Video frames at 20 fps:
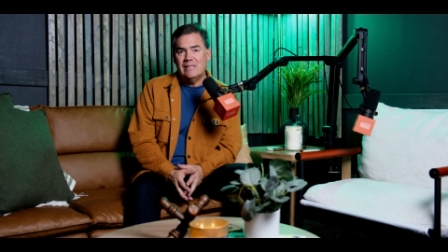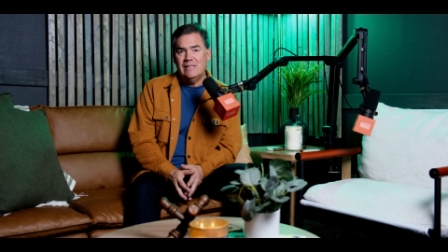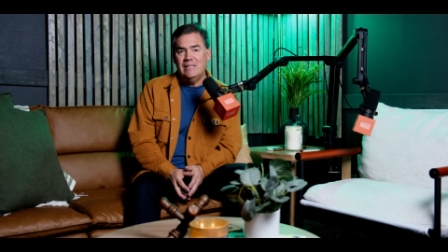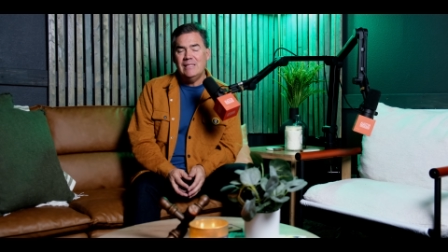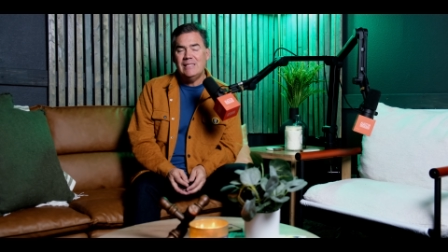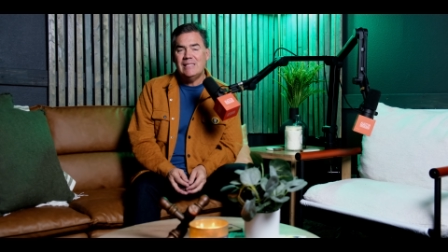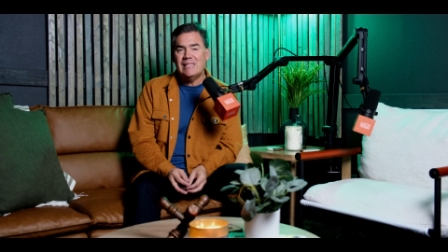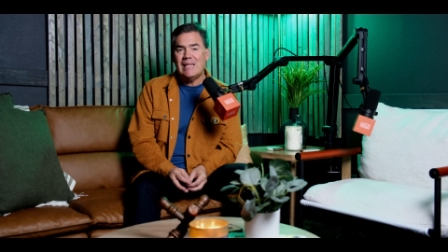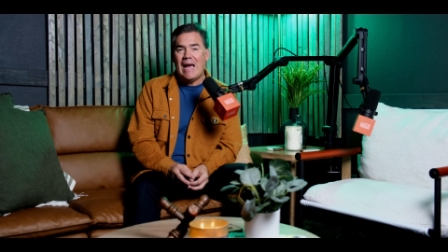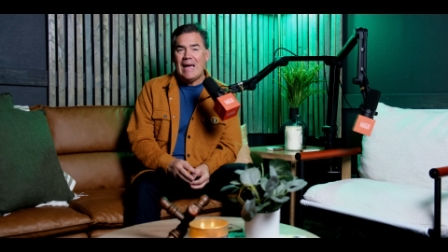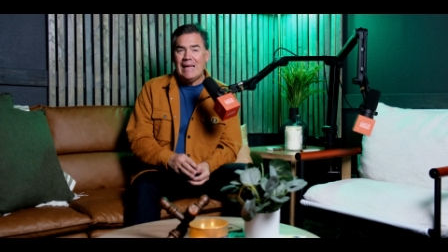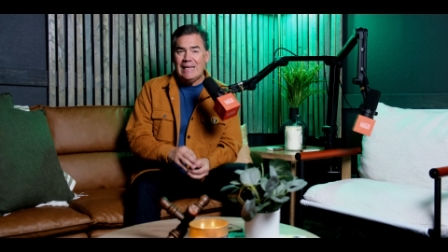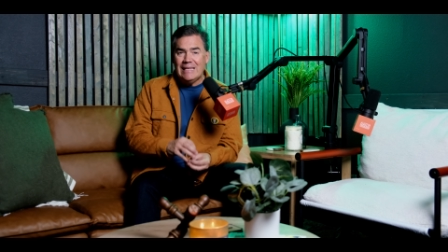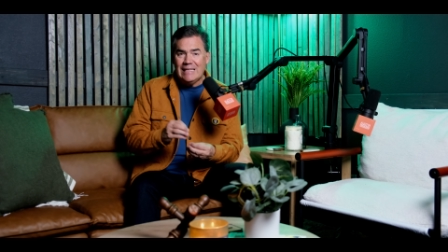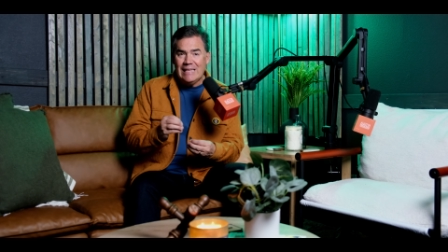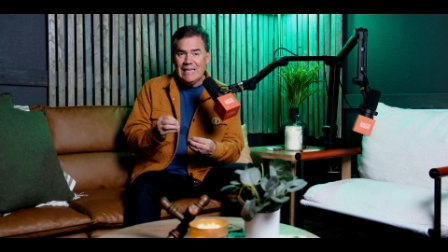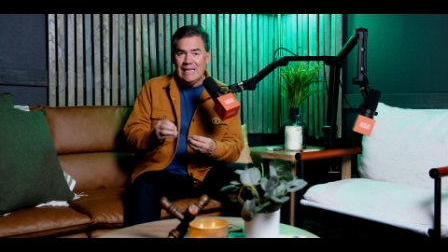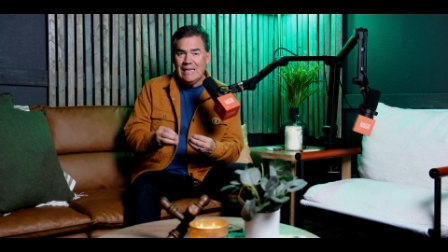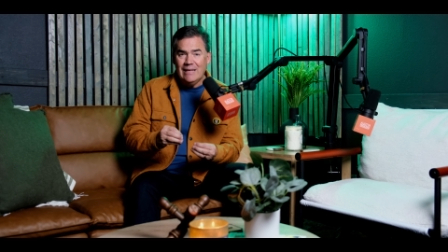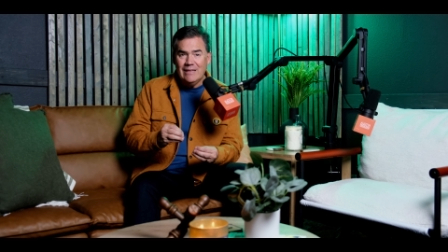This
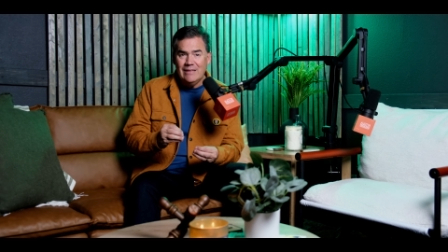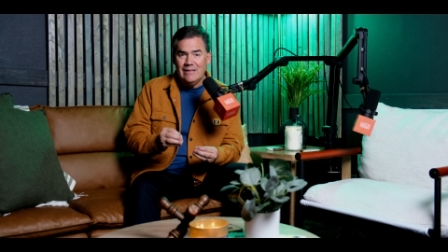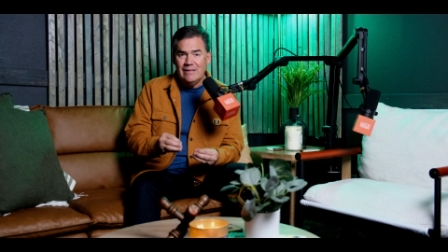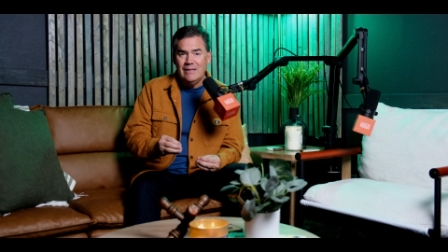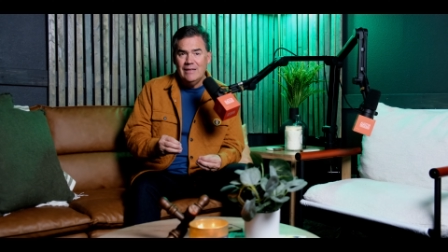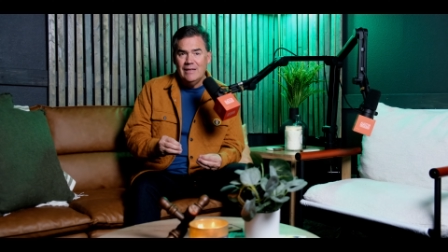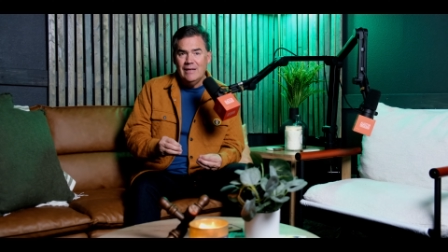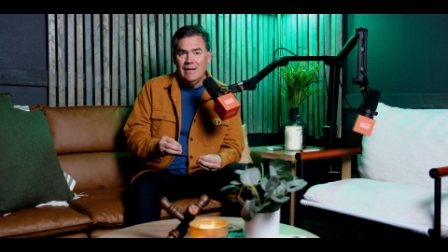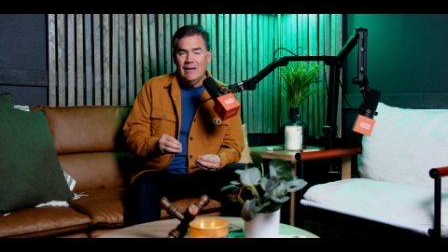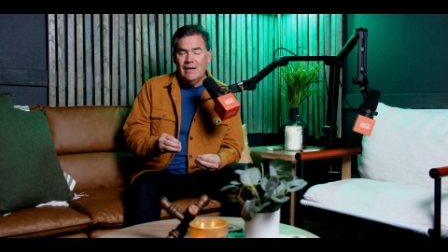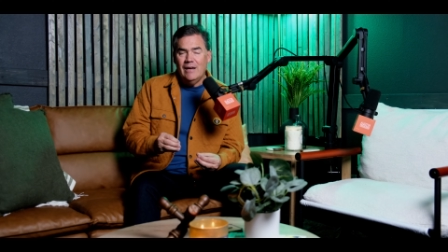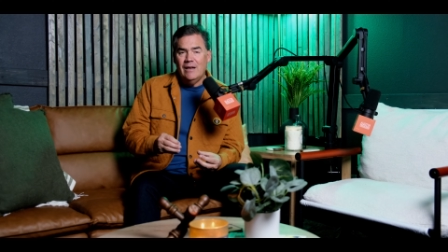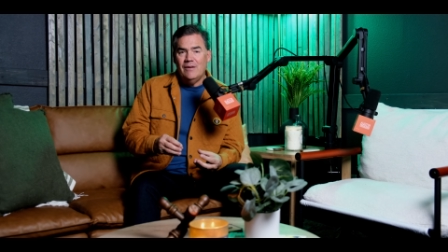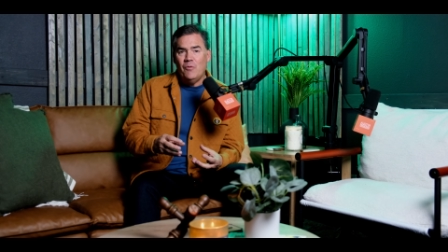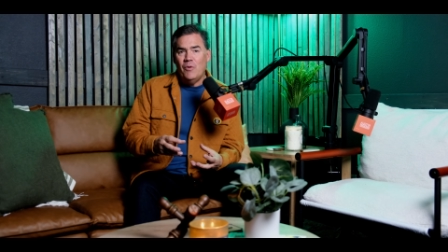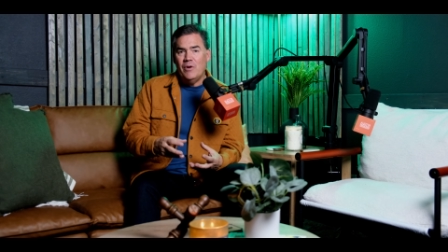idea of